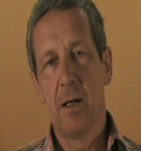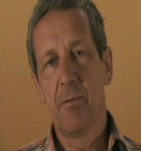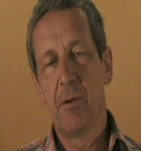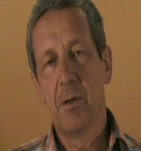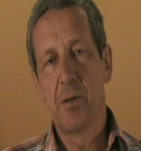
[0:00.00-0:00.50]

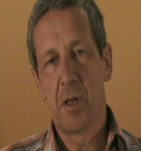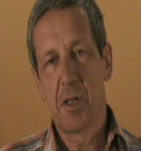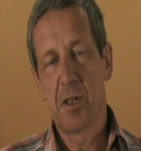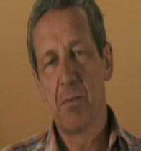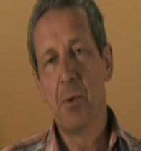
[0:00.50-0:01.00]
and flows
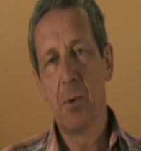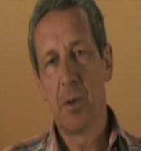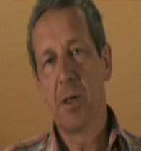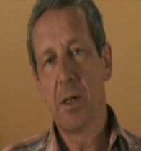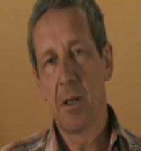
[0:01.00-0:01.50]

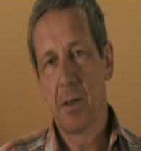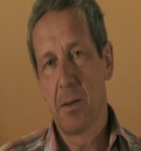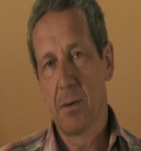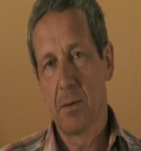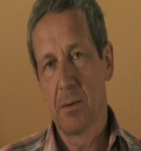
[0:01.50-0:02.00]
smoothly
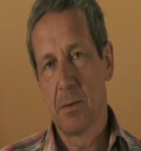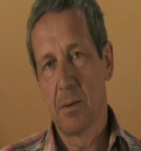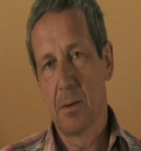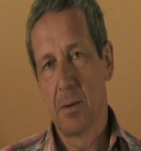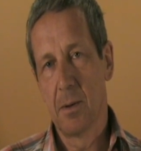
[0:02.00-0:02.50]

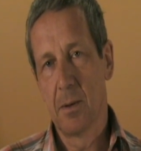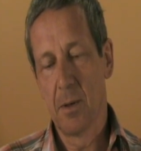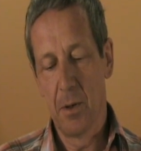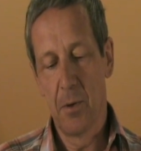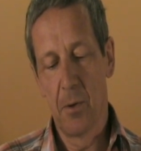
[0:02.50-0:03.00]

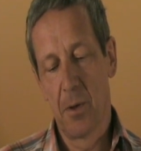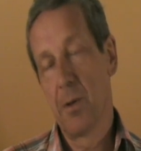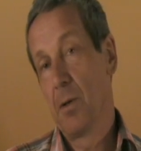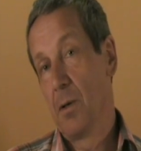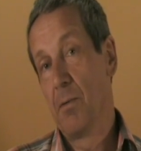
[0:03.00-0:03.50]
to the
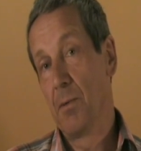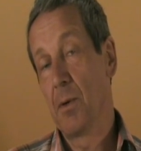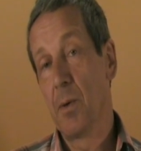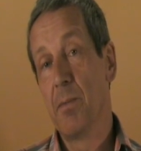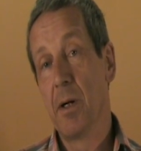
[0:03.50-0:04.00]
north of
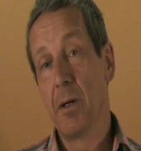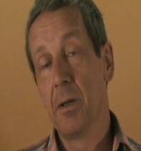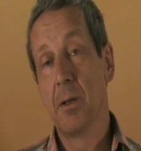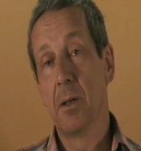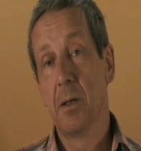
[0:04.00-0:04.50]
the Queen
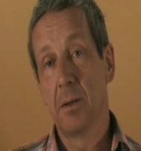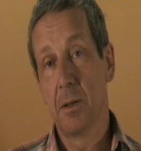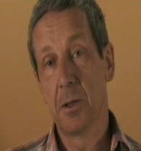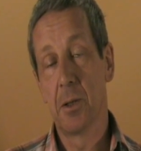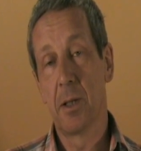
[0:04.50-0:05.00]
Mary and the
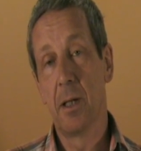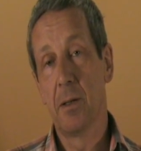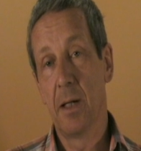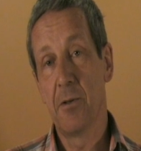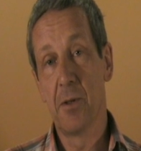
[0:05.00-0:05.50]
Jean
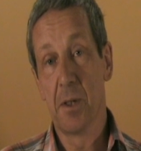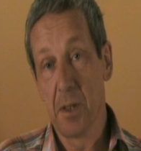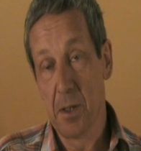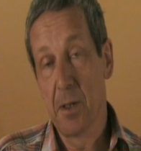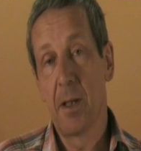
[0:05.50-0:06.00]
Talon
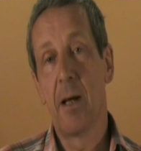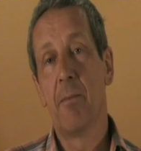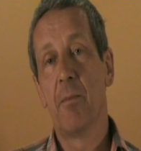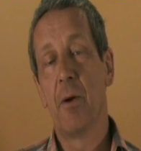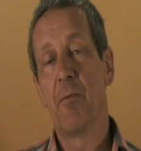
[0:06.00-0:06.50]
entrances, and for
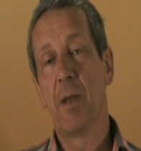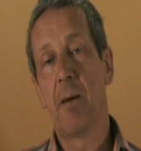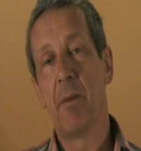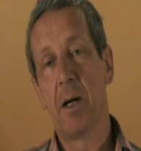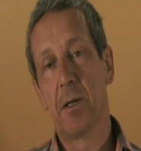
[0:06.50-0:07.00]

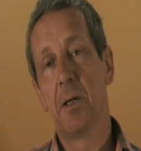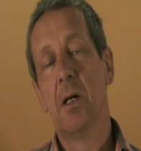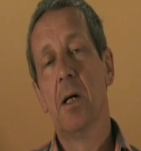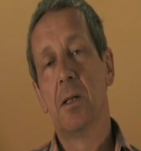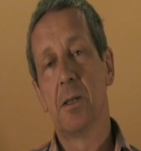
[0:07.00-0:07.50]
that
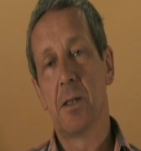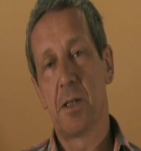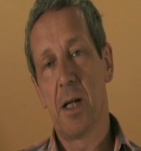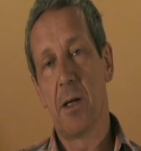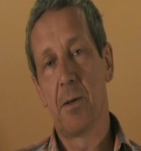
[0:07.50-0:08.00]
matter, to the
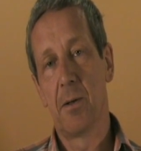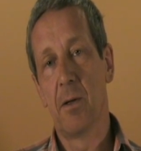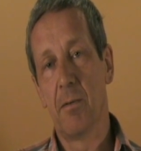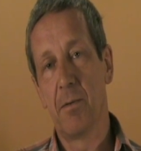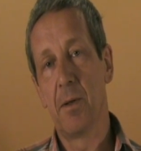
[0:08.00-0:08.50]

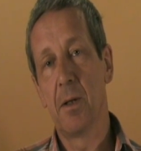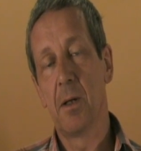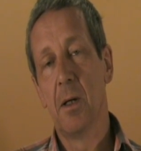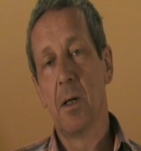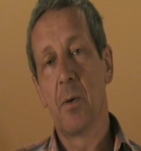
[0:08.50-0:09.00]
south of
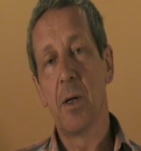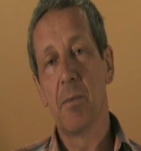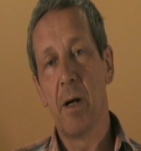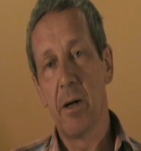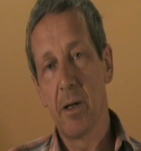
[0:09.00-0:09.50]
the
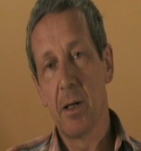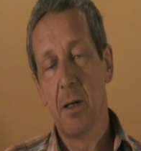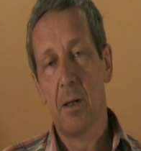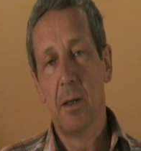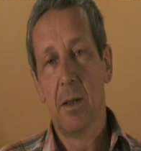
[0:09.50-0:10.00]
Queen Mary
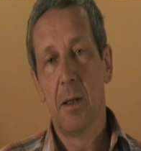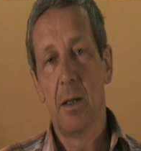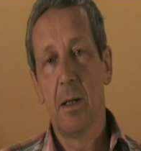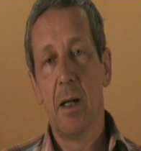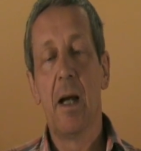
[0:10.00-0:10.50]

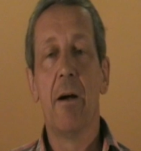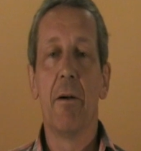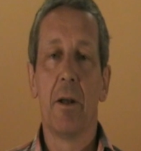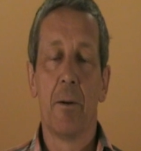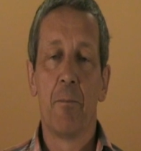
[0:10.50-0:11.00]

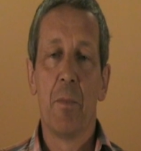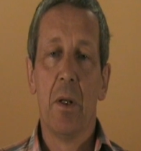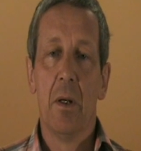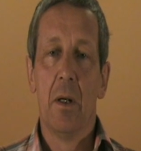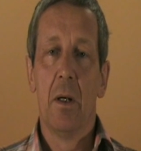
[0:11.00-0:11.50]
area.
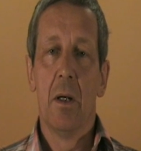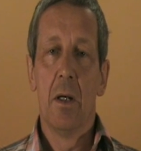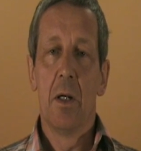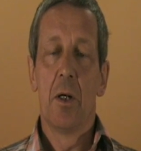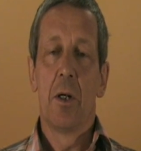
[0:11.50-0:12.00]

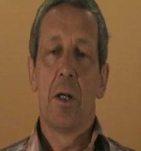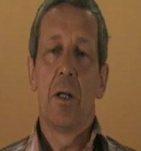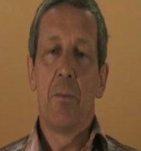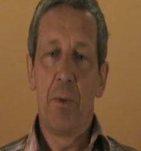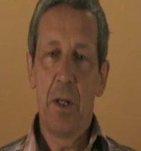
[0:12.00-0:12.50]

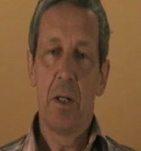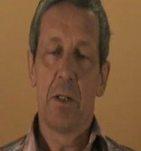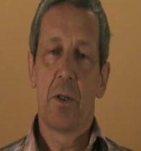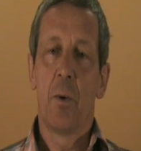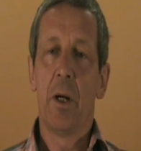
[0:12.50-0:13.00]
It
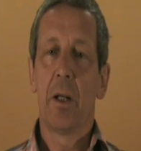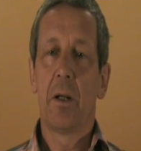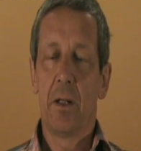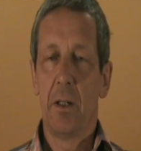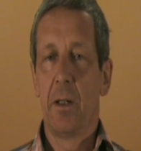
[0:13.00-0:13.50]
appears
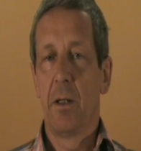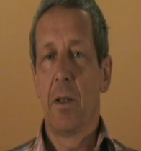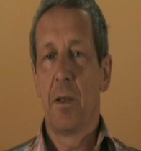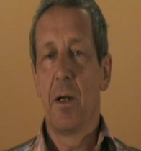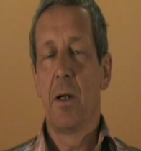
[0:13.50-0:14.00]
quite clear
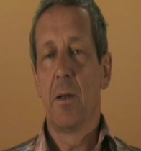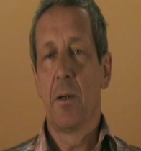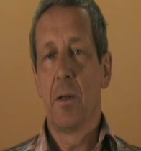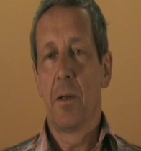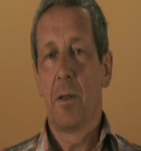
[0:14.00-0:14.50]
that there
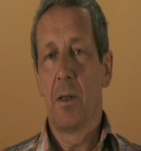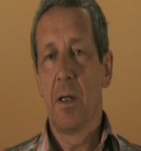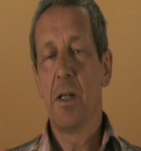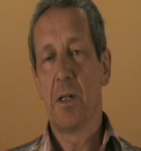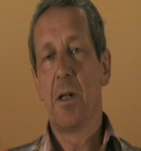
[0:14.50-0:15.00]

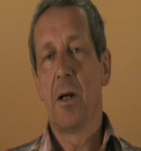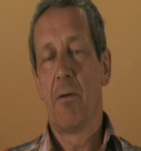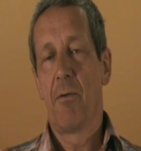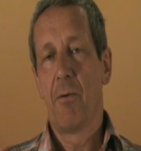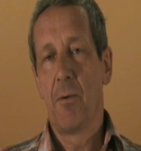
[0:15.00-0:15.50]
is
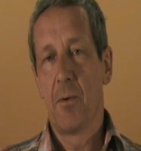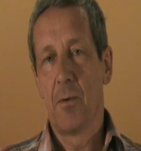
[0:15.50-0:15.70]
enough